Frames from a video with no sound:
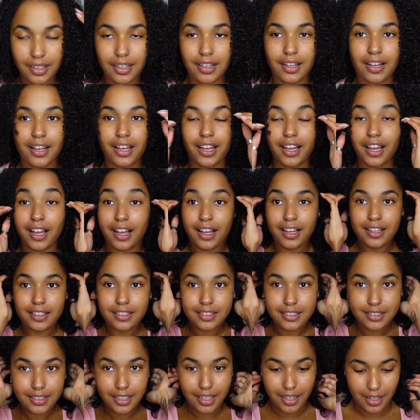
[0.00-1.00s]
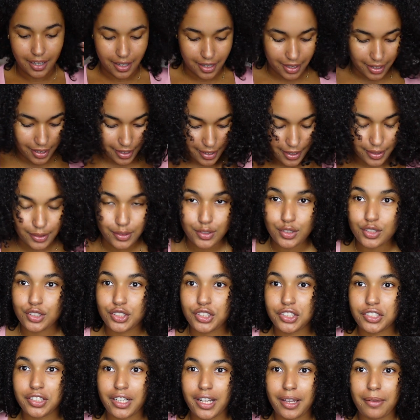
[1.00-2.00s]
okay guys, to
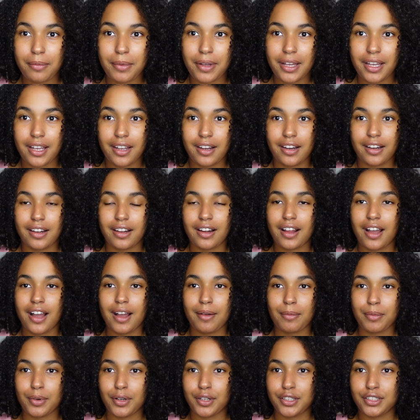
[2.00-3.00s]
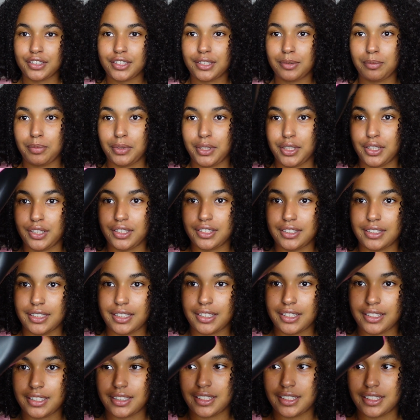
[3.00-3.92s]
straighten my hair, I'm going to be using